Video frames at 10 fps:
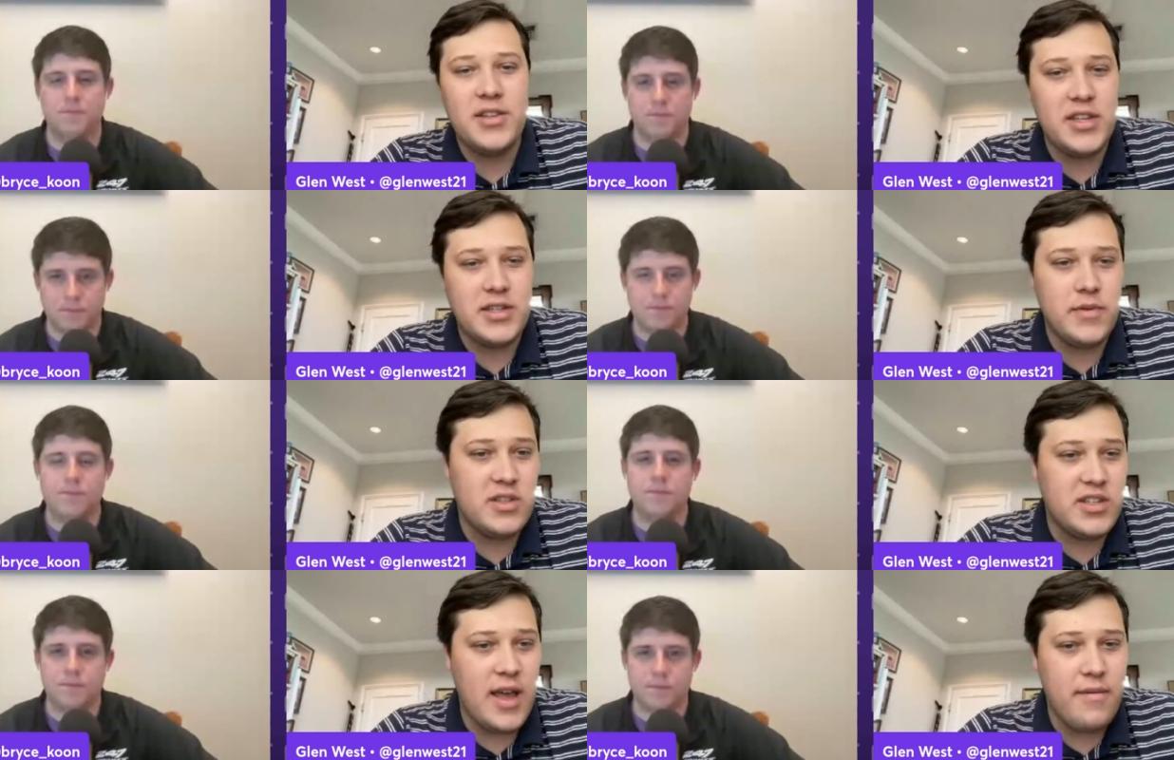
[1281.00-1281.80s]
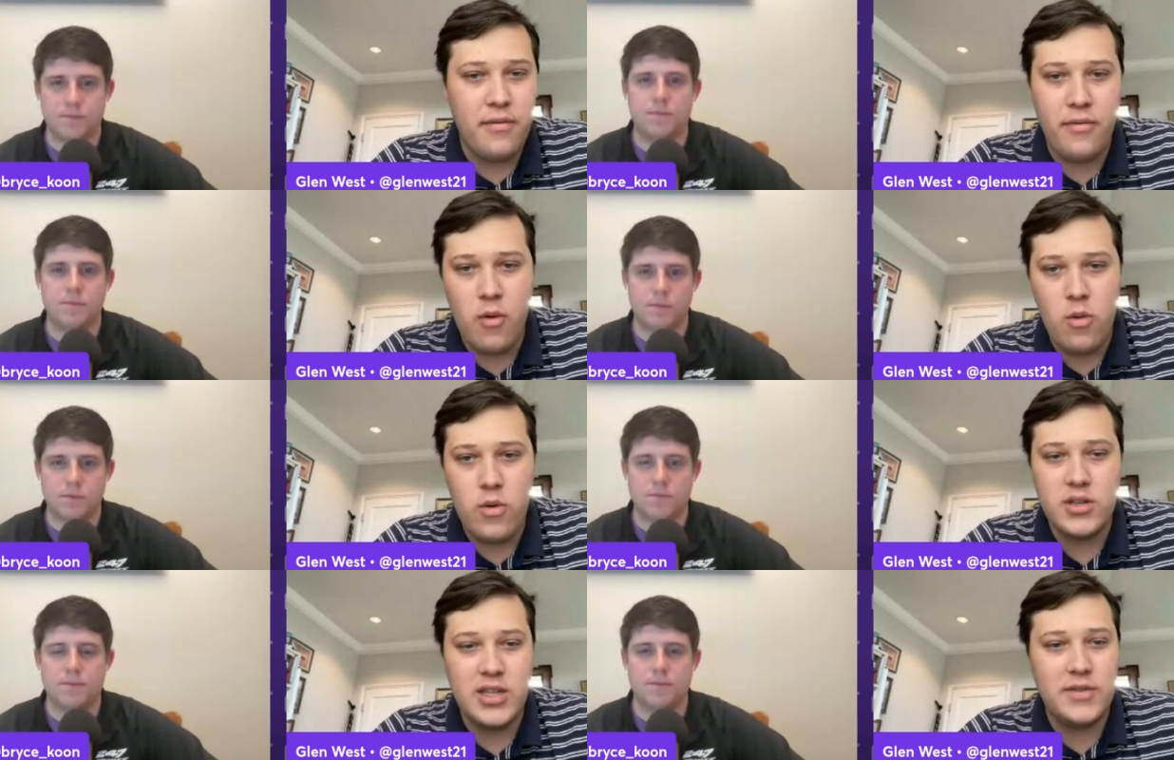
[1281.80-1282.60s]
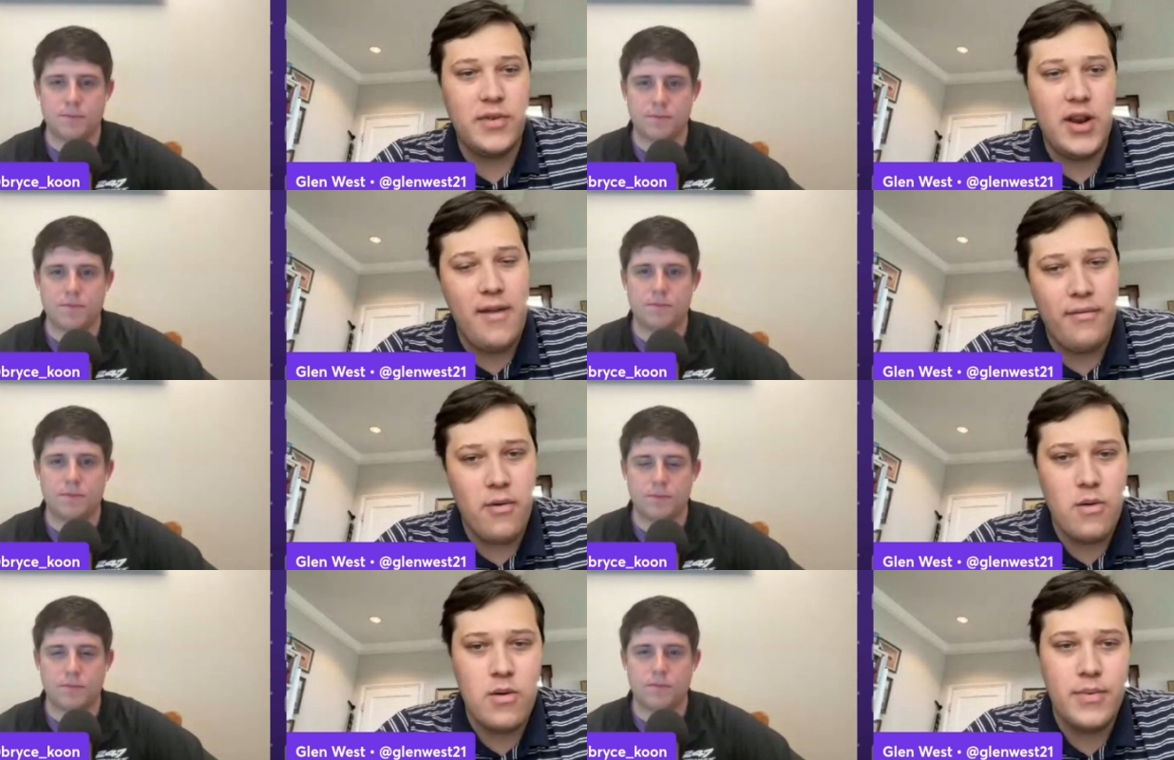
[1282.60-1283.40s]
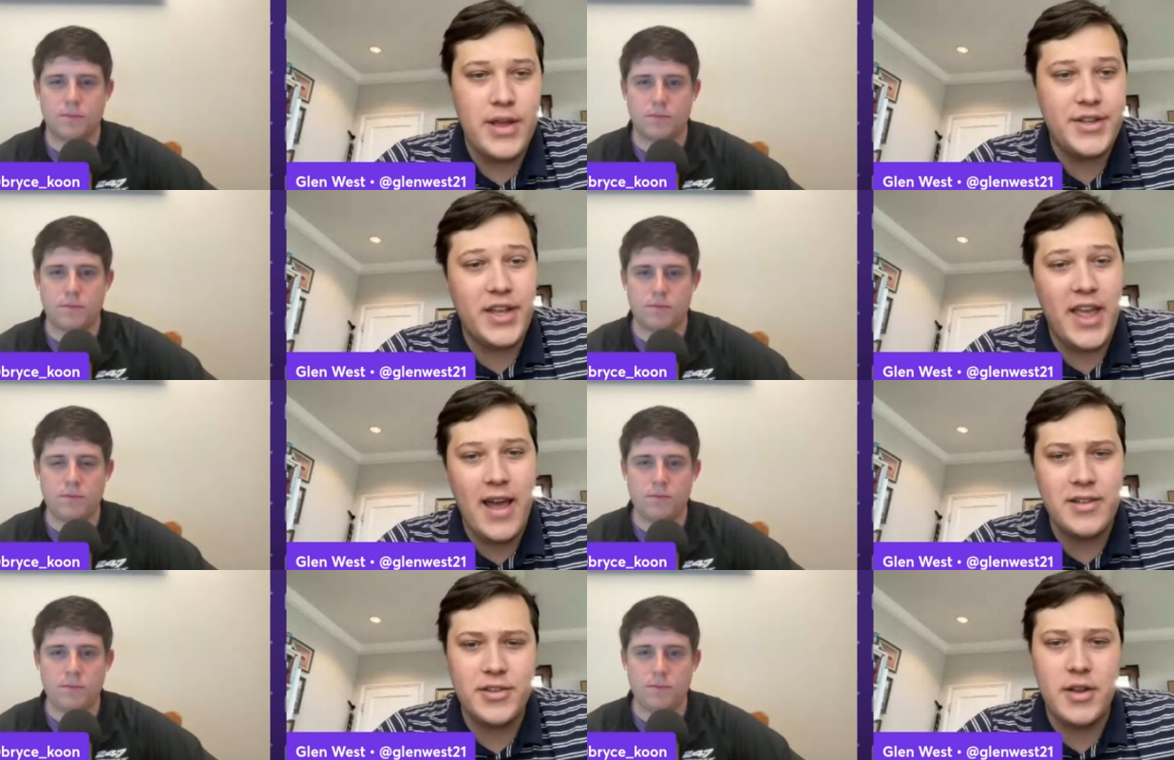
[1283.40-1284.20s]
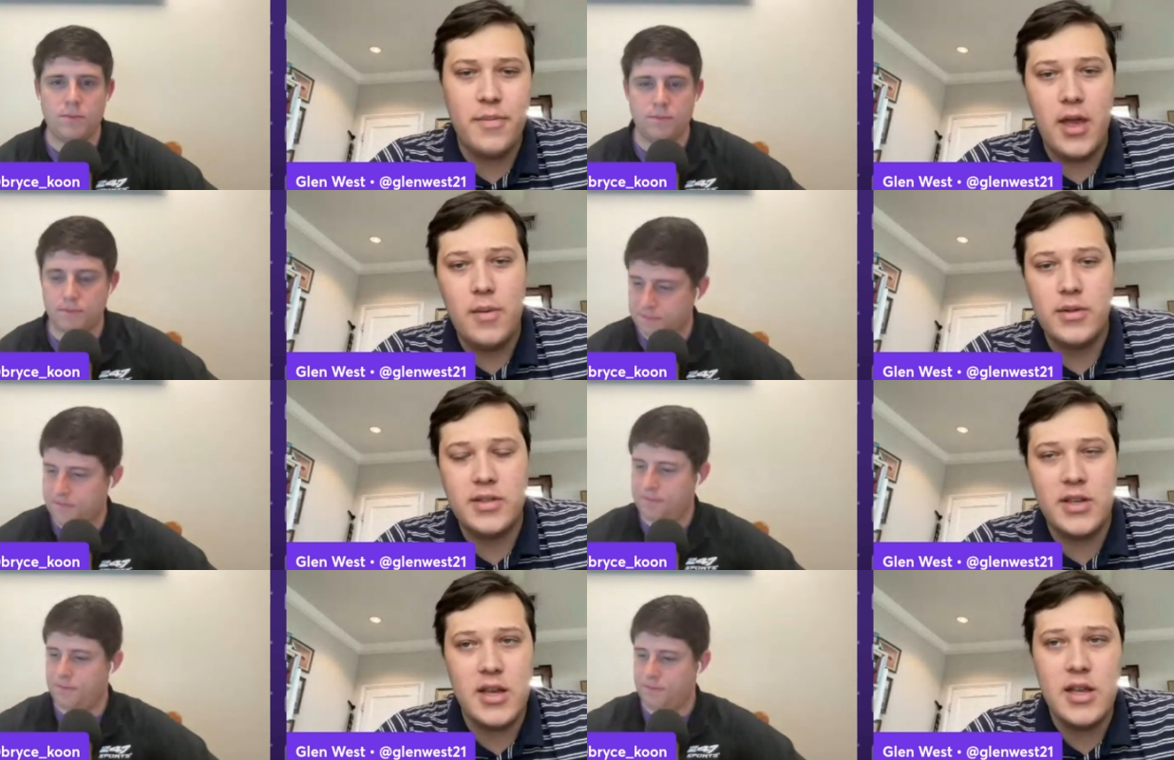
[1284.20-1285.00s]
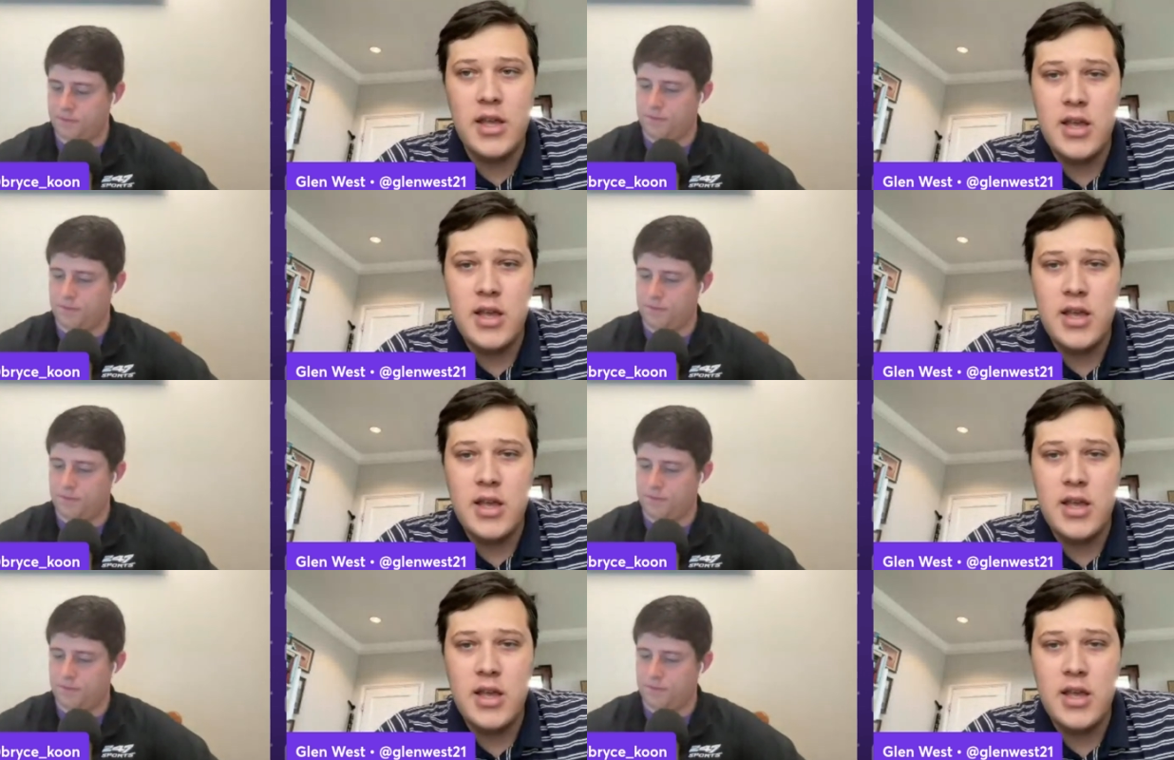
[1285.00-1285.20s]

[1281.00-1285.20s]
Speaker 1: a 6'7" forward, 6'8" forward, but he's a guy that's going to be able to